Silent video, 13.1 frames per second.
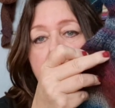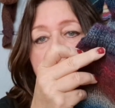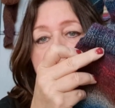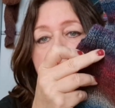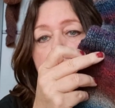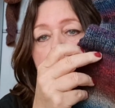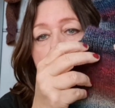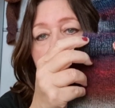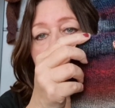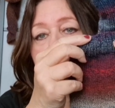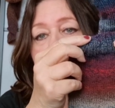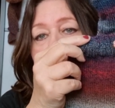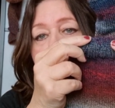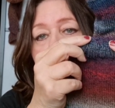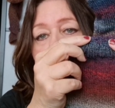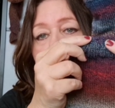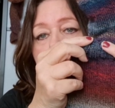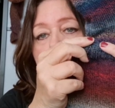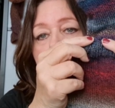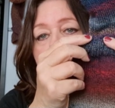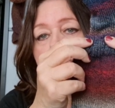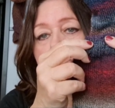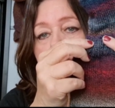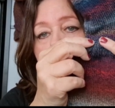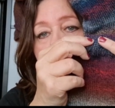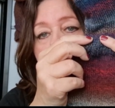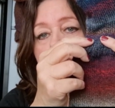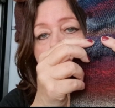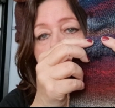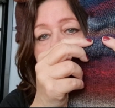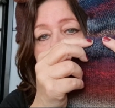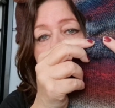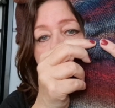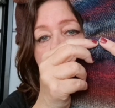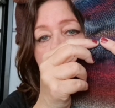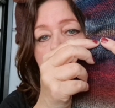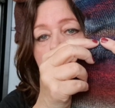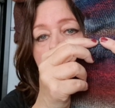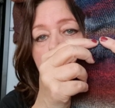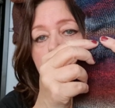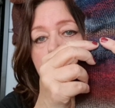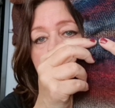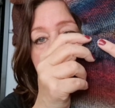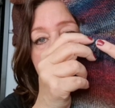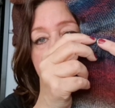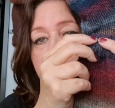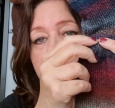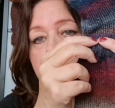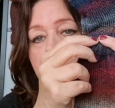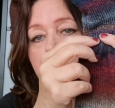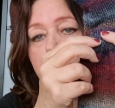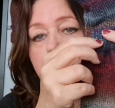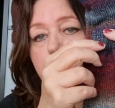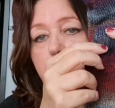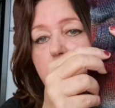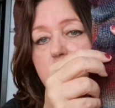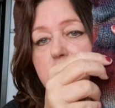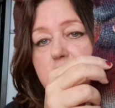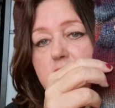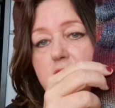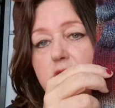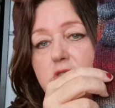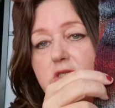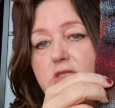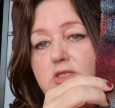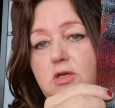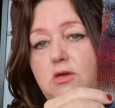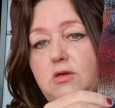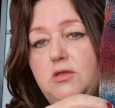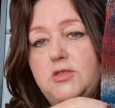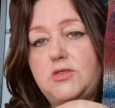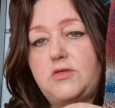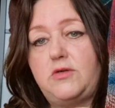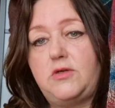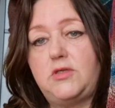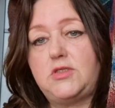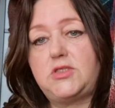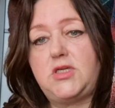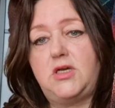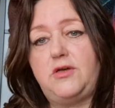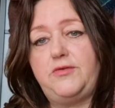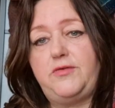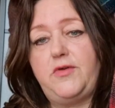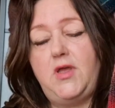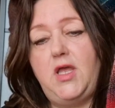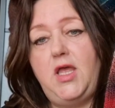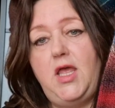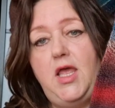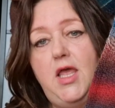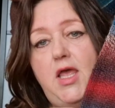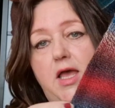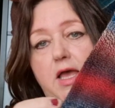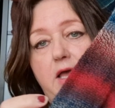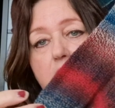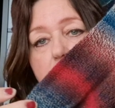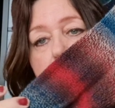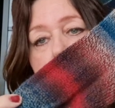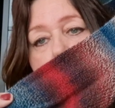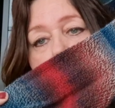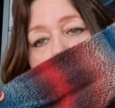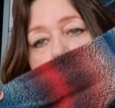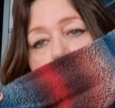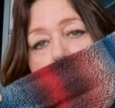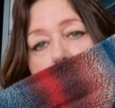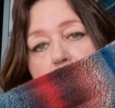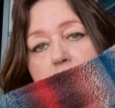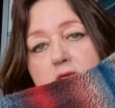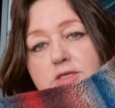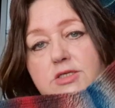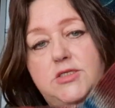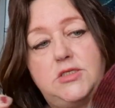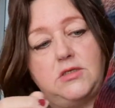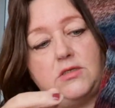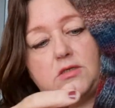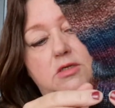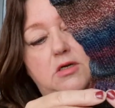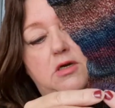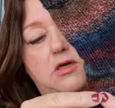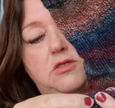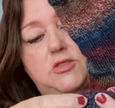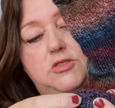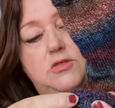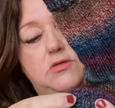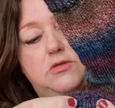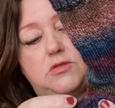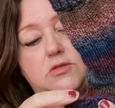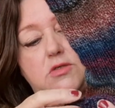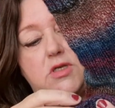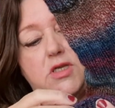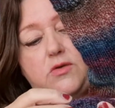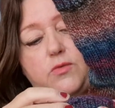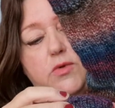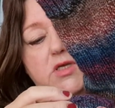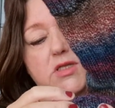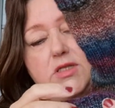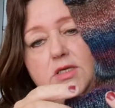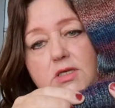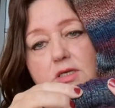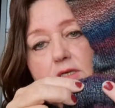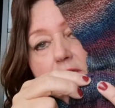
I started with this one. The Crazy Sober Ball is changing colors itself, and it's a really nice yarn to knit with.